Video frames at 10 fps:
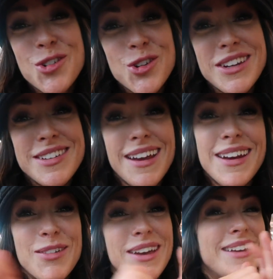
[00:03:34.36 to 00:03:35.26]
a treat
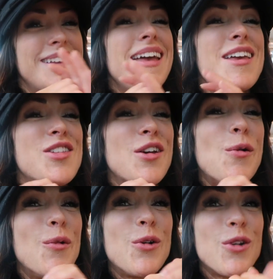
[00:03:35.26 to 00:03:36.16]
anyway.
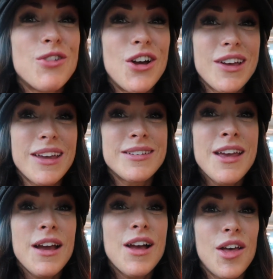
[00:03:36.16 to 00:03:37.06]
So we're going to vlog it
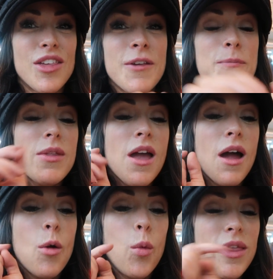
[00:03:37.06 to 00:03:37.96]
because
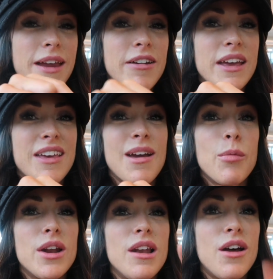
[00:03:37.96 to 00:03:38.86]
with Aer Lingus
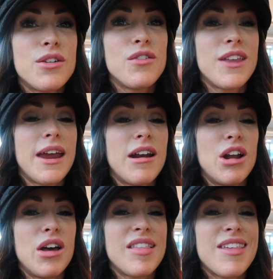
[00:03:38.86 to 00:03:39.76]
and with a lot of the
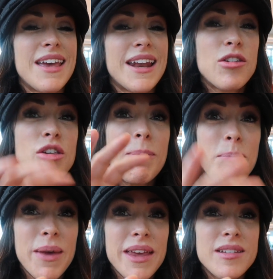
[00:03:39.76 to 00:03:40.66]
airlines, you can actually
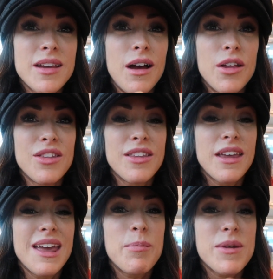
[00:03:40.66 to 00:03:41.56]
bid on the
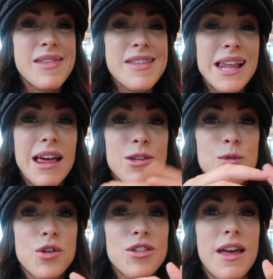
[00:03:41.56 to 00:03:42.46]
business class
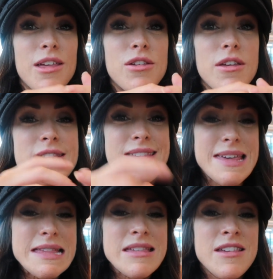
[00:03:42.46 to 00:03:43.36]
and first class
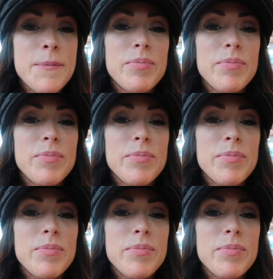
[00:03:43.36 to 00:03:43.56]
seats